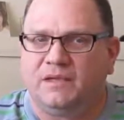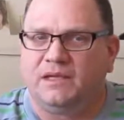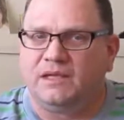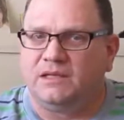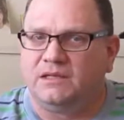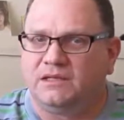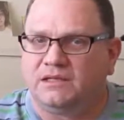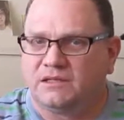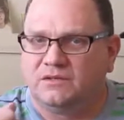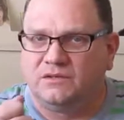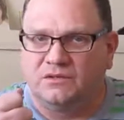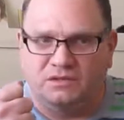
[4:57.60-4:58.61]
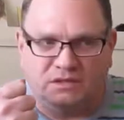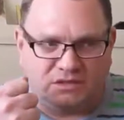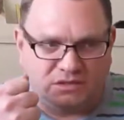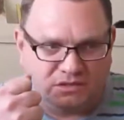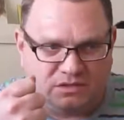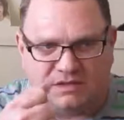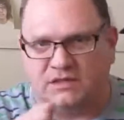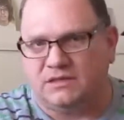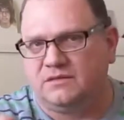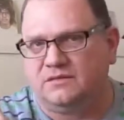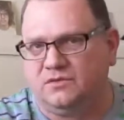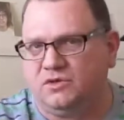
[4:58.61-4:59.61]
and just
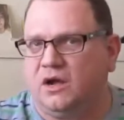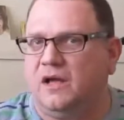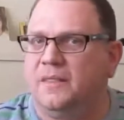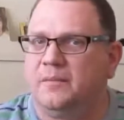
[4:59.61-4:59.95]
drawing